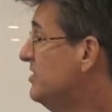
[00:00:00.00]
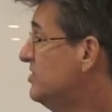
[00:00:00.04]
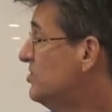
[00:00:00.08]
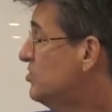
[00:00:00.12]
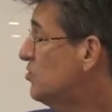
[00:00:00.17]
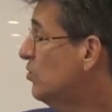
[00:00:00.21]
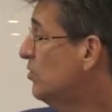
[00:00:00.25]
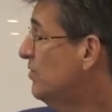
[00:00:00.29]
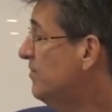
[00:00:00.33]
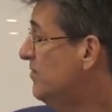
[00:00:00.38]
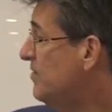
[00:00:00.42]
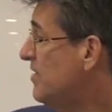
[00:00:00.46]
this
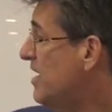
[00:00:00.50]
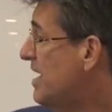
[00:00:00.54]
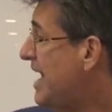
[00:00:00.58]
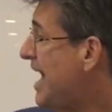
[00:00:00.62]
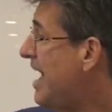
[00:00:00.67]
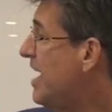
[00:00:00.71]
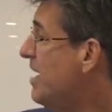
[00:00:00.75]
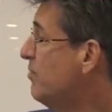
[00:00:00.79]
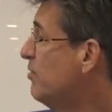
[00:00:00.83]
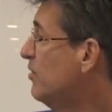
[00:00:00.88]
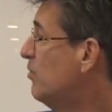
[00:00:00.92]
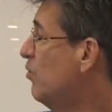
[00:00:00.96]
sort of
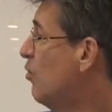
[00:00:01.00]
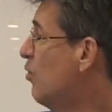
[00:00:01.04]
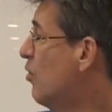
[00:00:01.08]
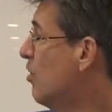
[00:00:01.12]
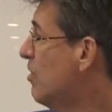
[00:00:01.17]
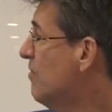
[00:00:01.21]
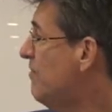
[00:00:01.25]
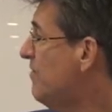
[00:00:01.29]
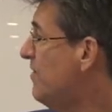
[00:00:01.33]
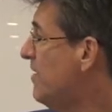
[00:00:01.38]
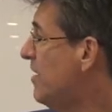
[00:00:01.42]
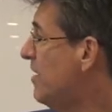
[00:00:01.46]
hybrid
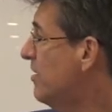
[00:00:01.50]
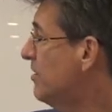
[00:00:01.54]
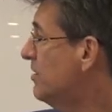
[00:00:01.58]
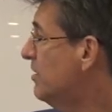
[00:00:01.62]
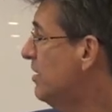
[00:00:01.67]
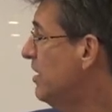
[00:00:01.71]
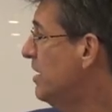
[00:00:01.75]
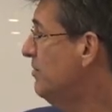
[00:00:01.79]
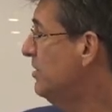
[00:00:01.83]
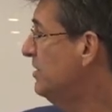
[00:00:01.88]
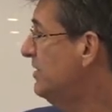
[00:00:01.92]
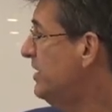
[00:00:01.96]
warfare
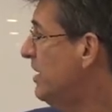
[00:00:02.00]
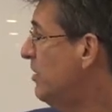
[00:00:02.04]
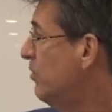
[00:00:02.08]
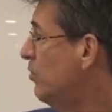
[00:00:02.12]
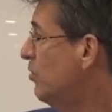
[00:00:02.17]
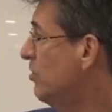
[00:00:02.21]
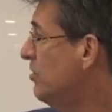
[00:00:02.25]
climate that